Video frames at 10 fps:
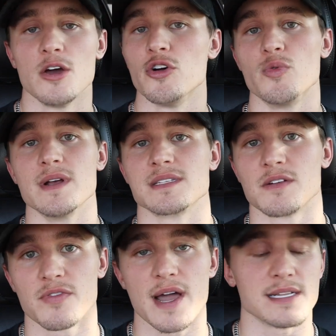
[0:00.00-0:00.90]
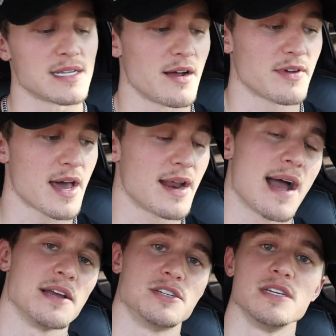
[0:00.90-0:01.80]
who wins the fights, and I've got
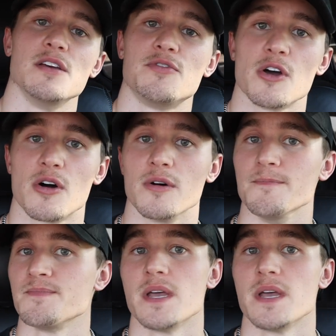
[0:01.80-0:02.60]
an IG if y'all